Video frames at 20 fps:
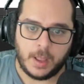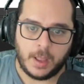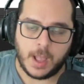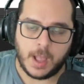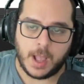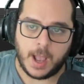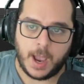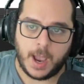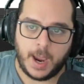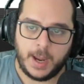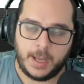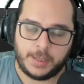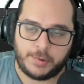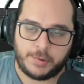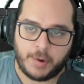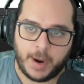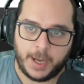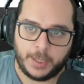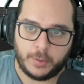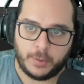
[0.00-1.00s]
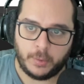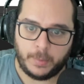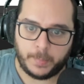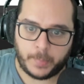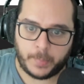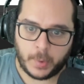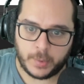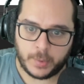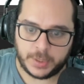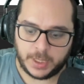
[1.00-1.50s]
I try to
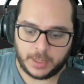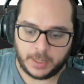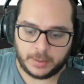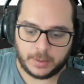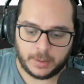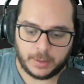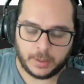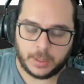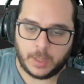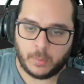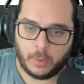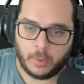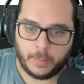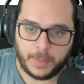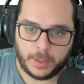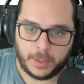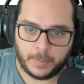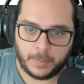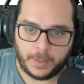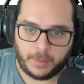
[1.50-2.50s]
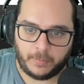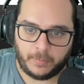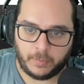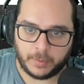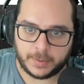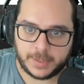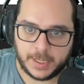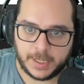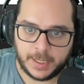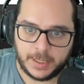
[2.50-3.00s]
impose it, there will be no meaningful
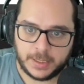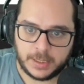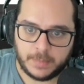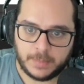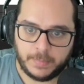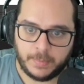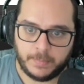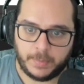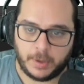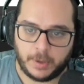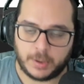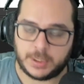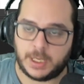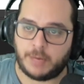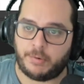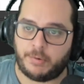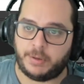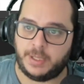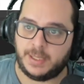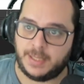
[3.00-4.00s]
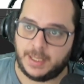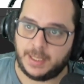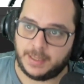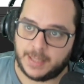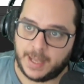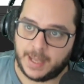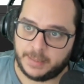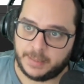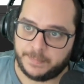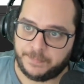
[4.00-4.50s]
change because I already did
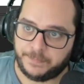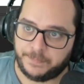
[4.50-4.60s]
that.